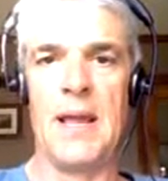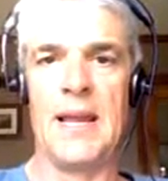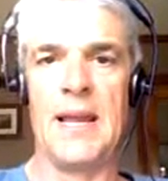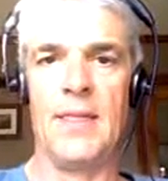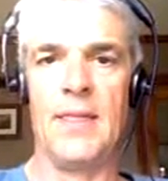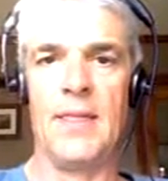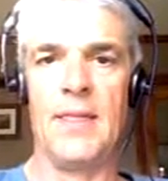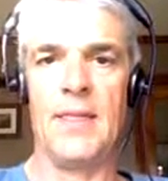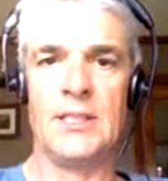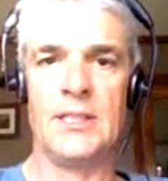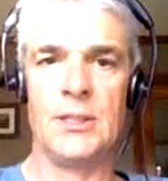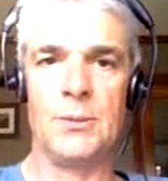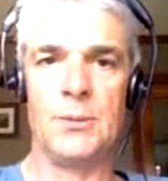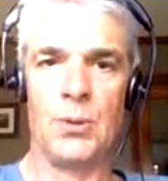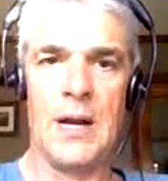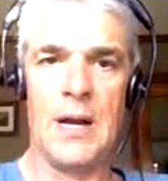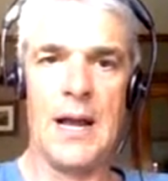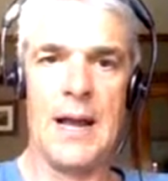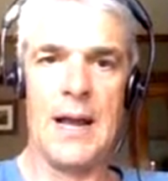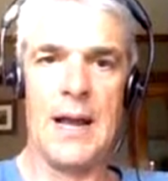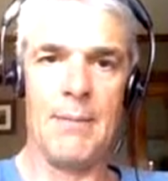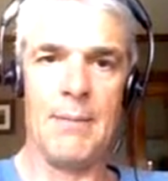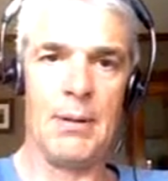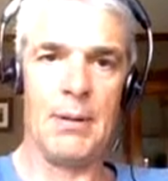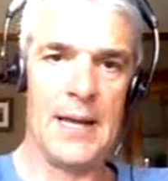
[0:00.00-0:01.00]
this
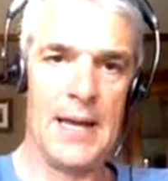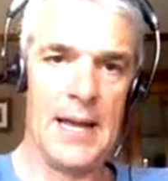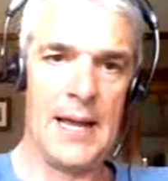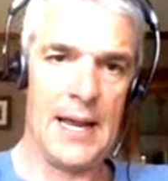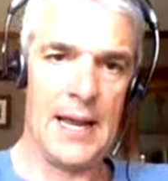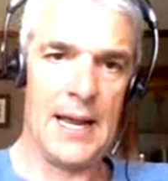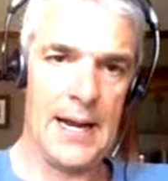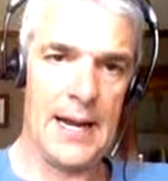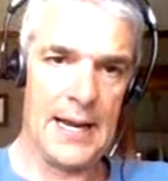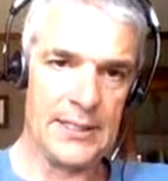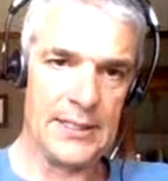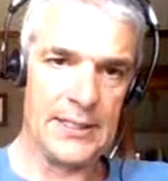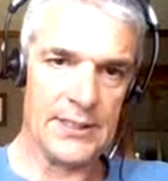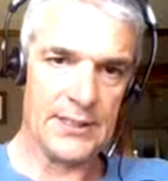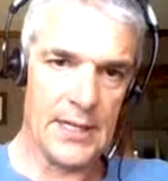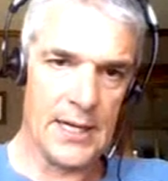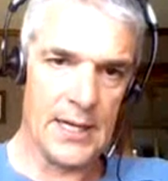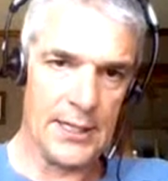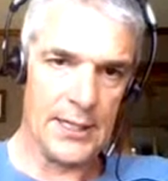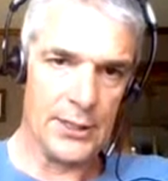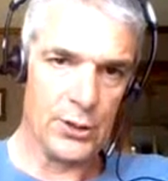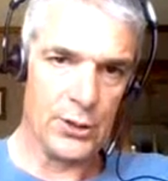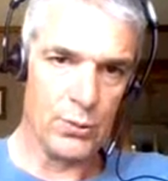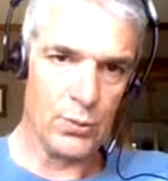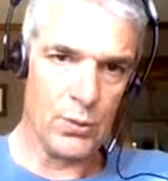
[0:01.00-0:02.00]
parabola, and I just got to
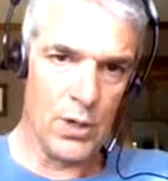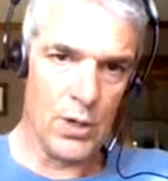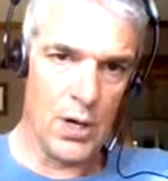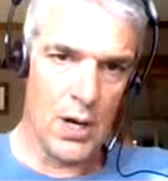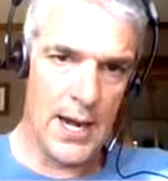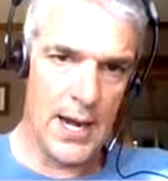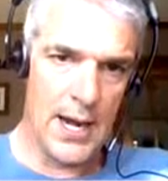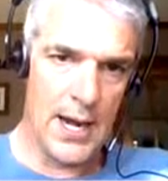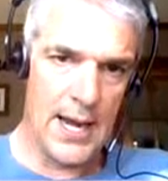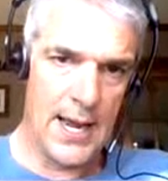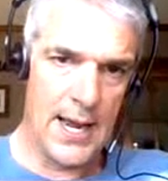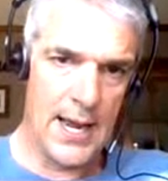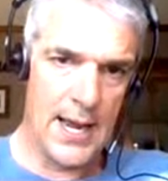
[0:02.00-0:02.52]
draw it in.